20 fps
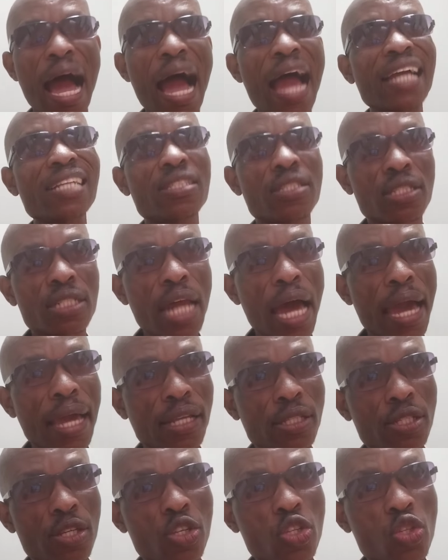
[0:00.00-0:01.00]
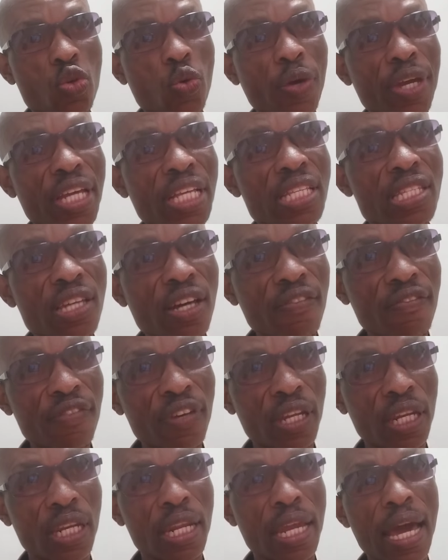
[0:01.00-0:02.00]
I tried to
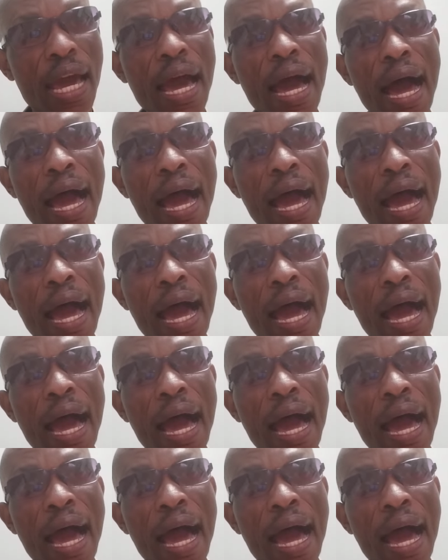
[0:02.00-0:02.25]
intervene.